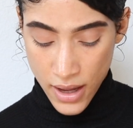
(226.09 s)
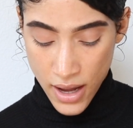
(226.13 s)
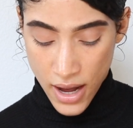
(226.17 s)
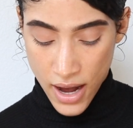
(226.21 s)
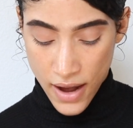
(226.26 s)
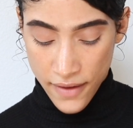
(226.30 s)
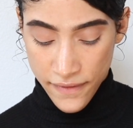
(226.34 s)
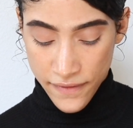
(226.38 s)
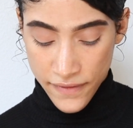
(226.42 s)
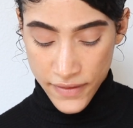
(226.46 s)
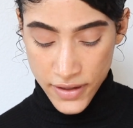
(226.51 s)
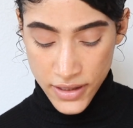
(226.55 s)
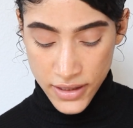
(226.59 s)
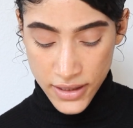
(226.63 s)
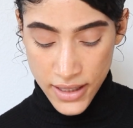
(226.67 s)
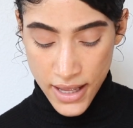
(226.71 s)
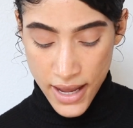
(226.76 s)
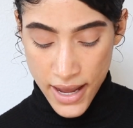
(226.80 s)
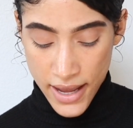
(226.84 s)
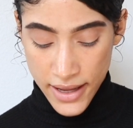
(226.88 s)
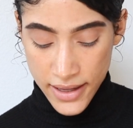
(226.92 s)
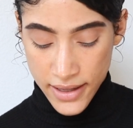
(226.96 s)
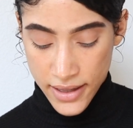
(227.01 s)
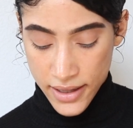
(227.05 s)
I feel
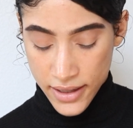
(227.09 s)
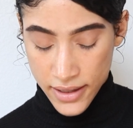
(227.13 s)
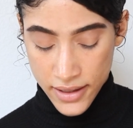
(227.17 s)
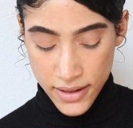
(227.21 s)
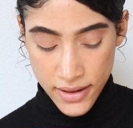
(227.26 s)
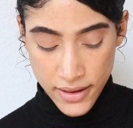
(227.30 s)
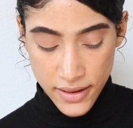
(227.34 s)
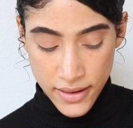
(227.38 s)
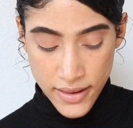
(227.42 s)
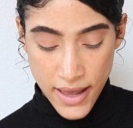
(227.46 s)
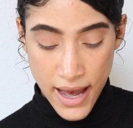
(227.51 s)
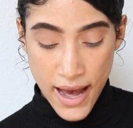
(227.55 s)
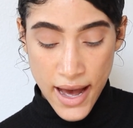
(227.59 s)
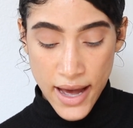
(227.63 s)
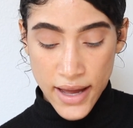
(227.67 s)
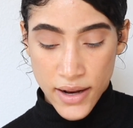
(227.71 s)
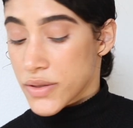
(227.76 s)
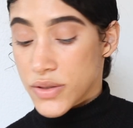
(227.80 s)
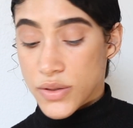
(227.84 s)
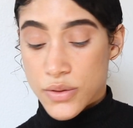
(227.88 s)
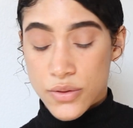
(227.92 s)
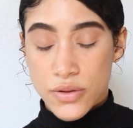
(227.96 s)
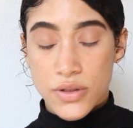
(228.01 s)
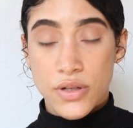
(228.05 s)
like that
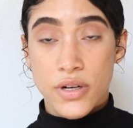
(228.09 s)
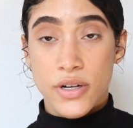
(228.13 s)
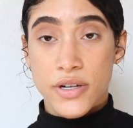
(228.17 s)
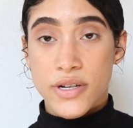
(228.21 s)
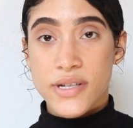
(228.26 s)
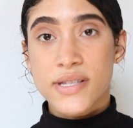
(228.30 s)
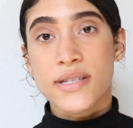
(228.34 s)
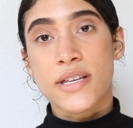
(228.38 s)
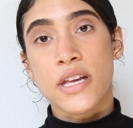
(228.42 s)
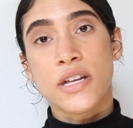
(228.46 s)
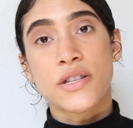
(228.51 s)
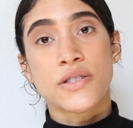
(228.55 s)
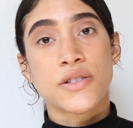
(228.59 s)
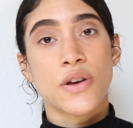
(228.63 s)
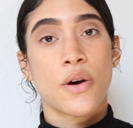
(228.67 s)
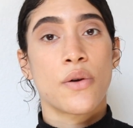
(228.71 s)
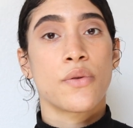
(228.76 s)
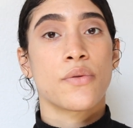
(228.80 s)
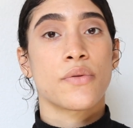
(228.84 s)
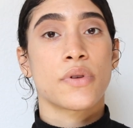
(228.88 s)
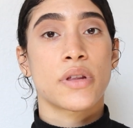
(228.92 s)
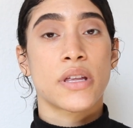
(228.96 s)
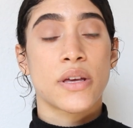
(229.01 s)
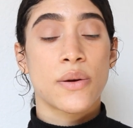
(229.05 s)
suits her skin tone
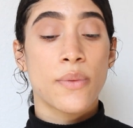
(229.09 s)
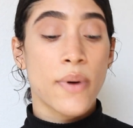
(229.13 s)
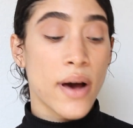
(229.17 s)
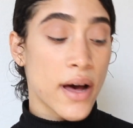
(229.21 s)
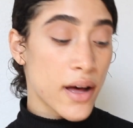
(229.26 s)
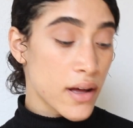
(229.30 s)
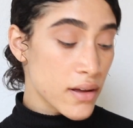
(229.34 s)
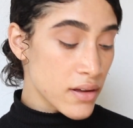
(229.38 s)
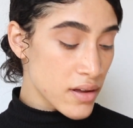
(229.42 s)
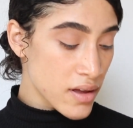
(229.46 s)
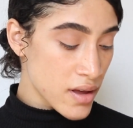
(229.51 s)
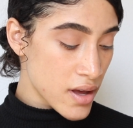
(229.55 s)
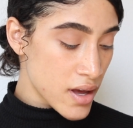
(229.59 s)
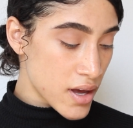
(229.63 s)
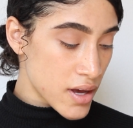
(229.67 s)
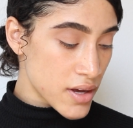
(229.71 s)
really well.